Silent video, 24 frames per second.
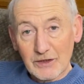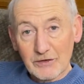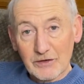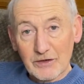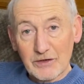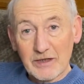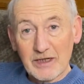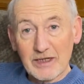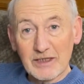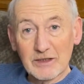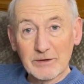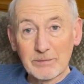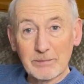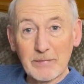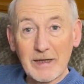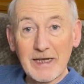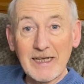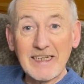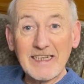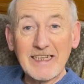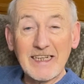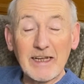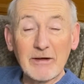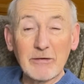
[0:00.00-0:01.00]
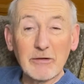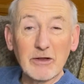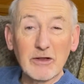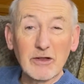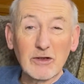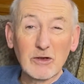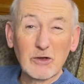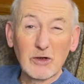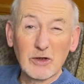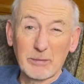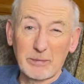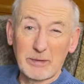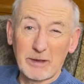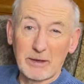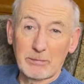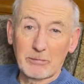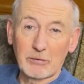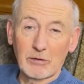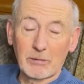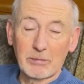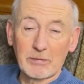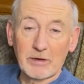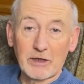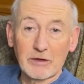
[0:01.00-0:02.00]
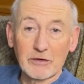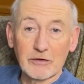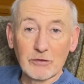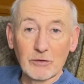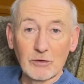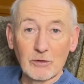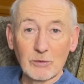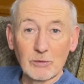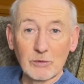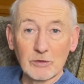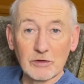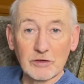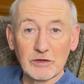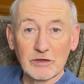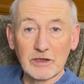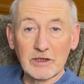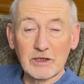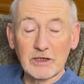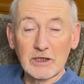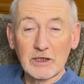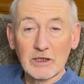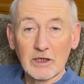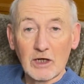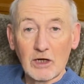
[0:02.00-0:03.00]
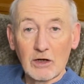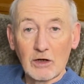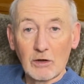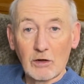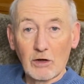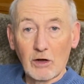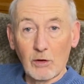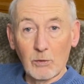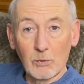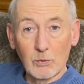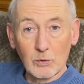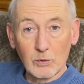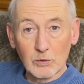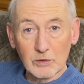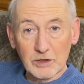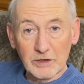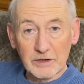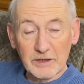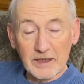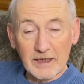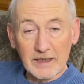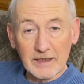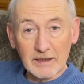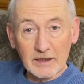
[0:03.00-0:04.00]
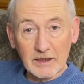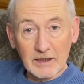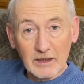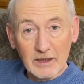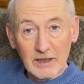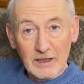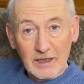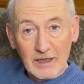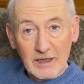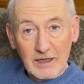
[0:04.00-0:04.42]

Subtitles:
the next main area that could have been a problem I thought was the hot water tank